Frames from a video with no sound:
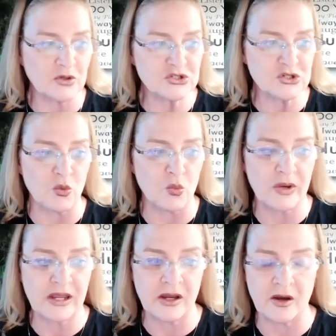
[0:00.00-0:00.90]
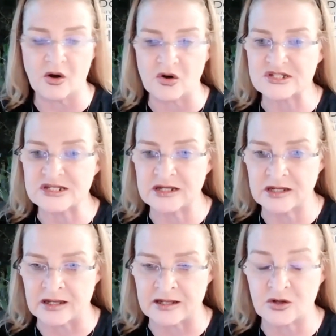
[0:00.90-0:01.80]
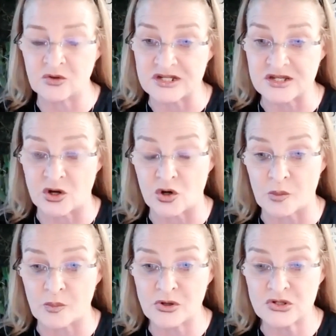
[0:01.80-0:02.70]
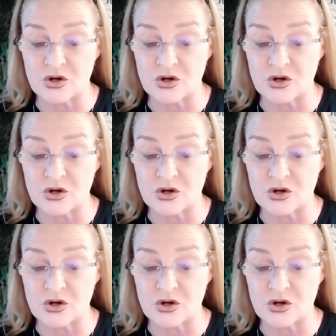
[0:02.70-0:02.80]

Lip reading: So we are seeing an increase in our numbers.